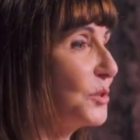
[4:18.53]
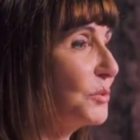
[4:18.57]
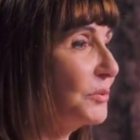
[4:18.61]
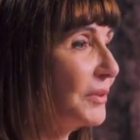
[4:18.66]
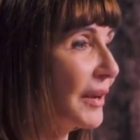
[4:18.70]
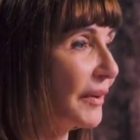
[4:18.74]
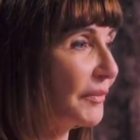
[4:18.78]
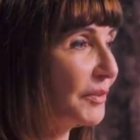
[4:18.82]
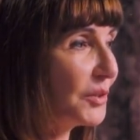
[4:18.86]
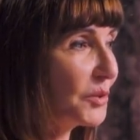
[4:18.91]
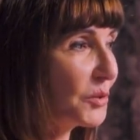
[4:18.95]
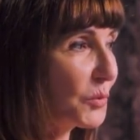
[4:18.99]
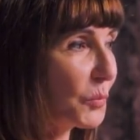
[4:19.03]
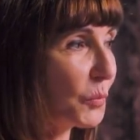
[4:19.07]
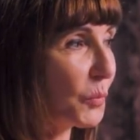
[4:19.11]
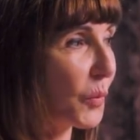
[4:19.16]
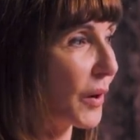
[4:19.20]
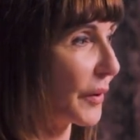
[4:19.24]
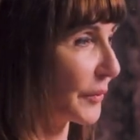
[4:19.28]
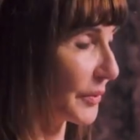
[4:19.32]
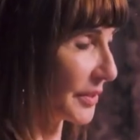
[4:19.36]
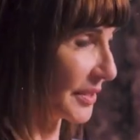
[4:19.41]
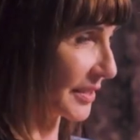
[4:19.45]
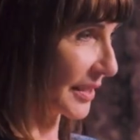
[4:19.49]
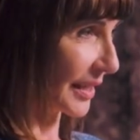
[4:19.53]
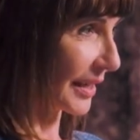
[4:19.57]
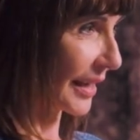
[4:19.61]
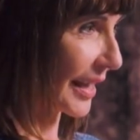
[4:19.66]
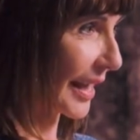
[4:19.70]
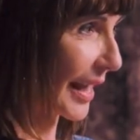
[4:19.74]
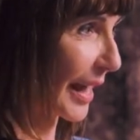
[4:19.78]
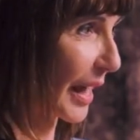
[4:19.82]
You never knew what was going to